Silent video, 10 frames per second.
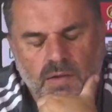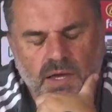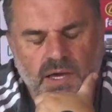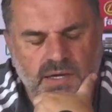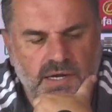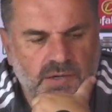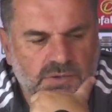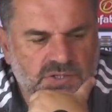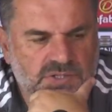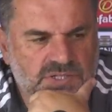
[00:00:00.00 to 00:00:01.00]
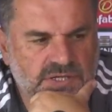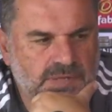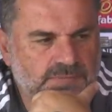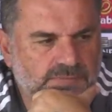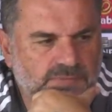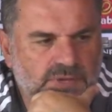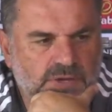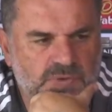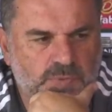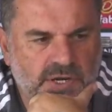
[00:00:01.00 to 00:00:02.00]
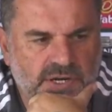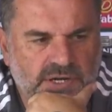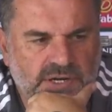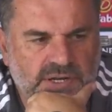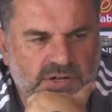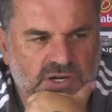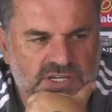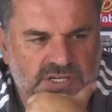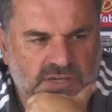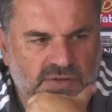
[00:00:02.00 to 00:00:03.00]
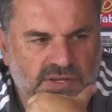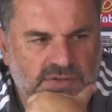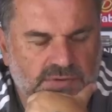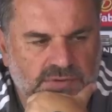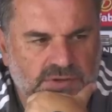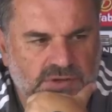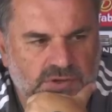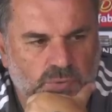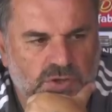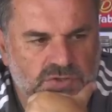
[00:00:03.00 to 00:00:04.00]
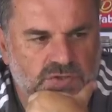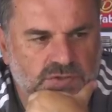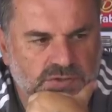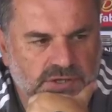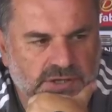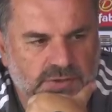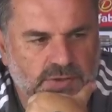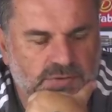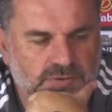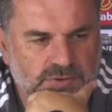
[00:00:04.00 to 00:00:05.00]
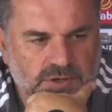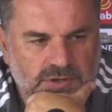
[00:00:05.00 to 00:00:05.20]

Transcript: Yeah, no, it's it was brilliant, and like you said, I think whilst, you know,